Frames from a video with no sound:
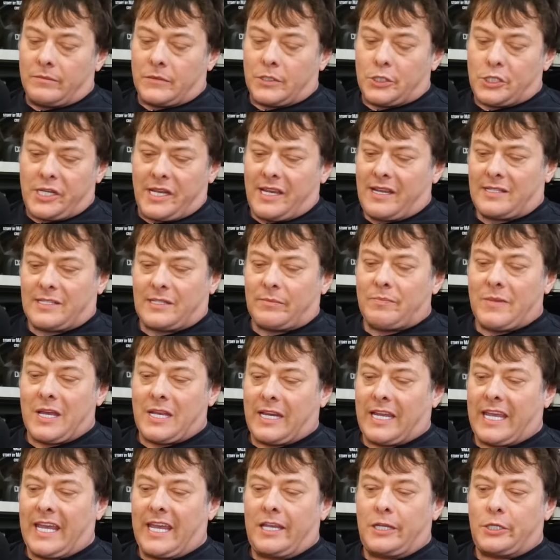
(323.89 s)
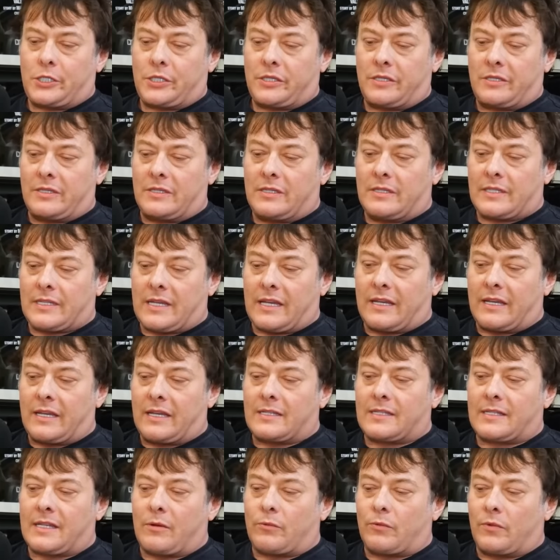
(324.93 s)
She had some medications, I
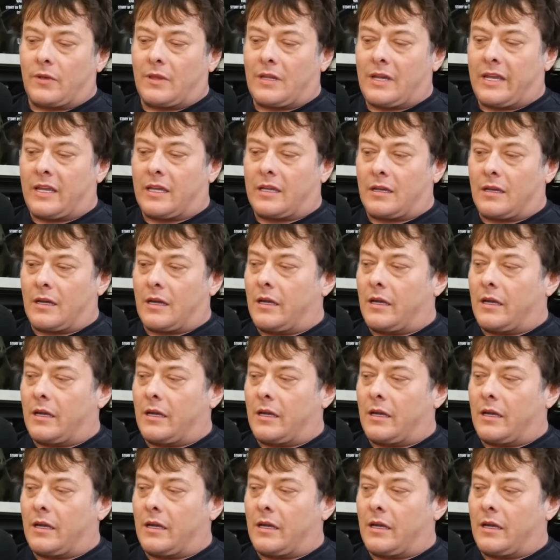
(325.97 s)
guess, that were like